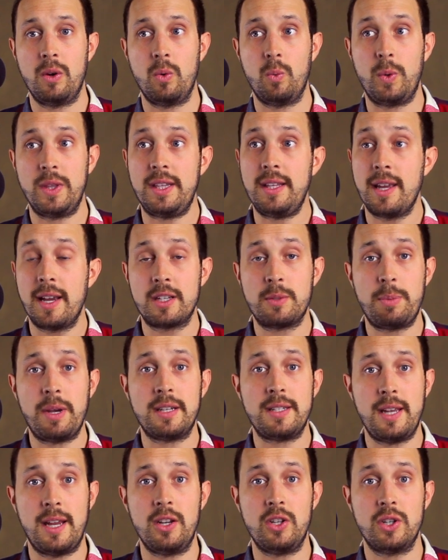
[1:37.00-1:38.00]
with the
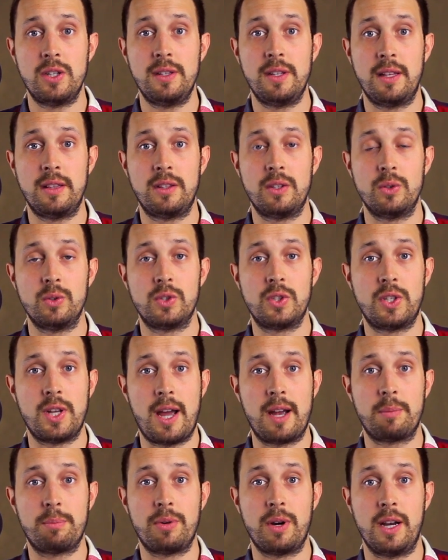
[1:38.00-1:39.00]
expectation that those
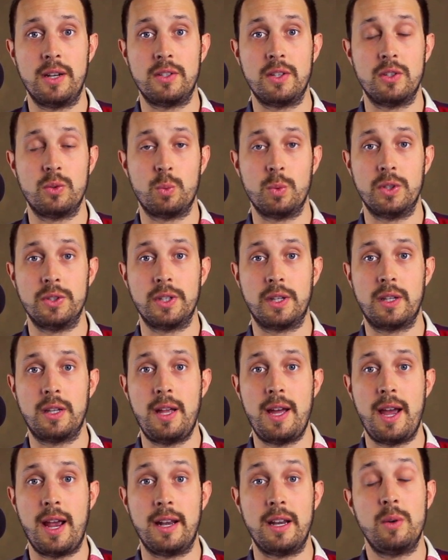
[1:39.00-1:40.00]
stock prices will
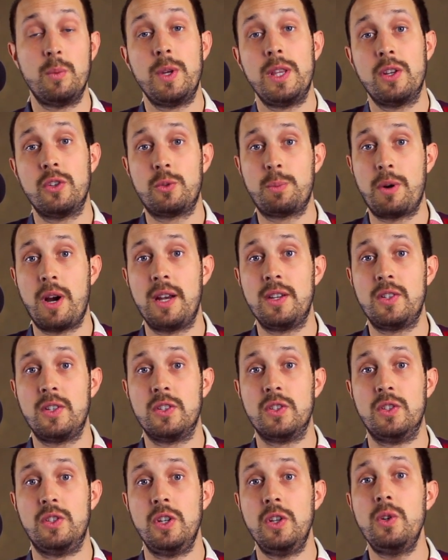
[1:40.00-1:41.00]
decline. And when those
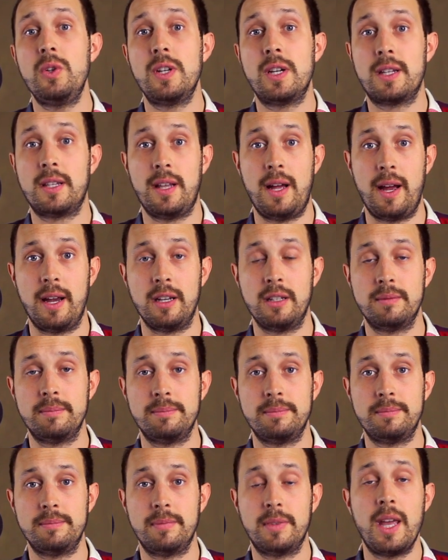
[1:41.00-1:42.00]
prices do
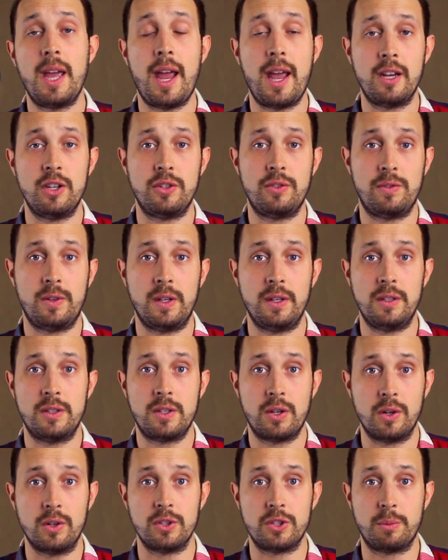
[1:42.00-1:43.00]
decline, the hedge fund
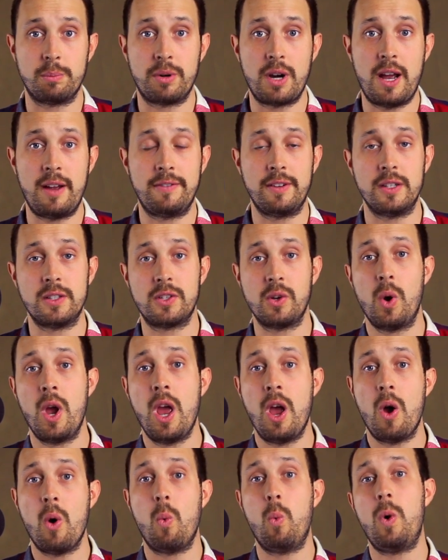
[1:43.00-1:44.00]
turns a profit. So
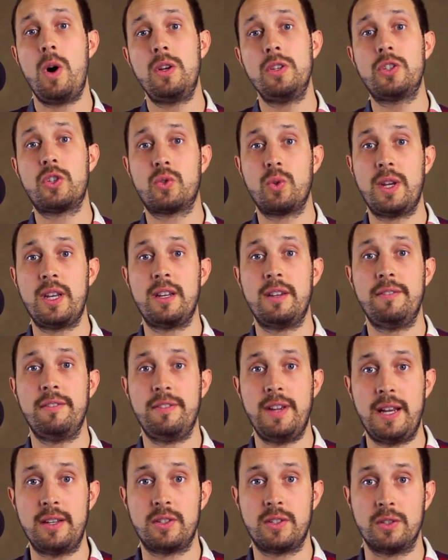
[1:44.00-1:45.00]
Wall Street
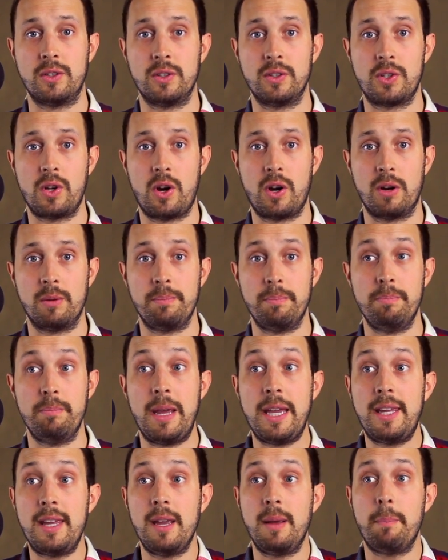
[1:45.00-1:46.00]
investors are
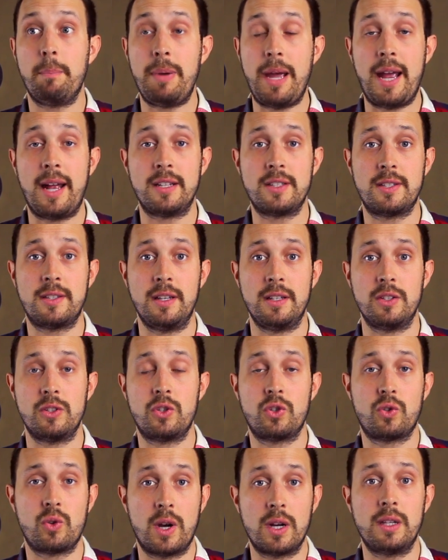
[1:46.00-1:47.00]
making bets that
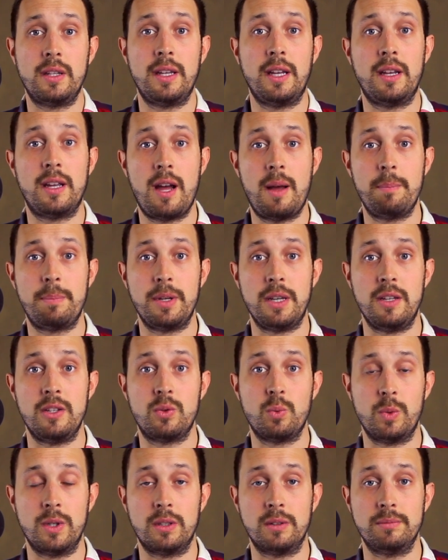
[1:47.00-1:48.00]
struggling
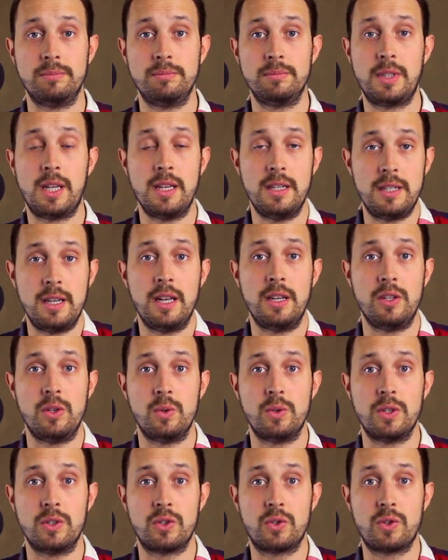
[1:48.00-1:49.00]
companies will
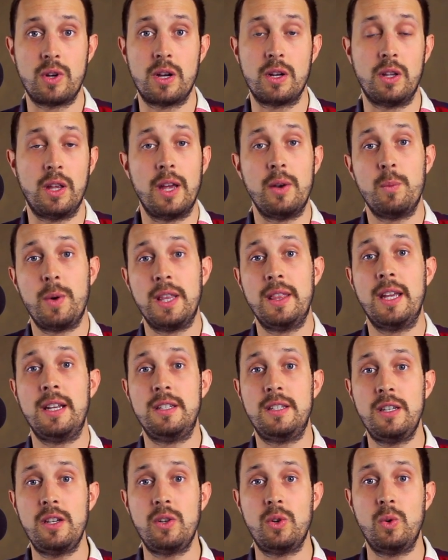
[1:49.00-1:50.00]
continue to struggle. And when they
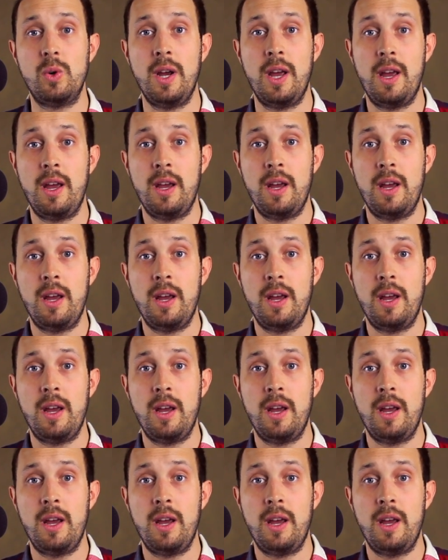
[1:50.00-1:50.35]
do,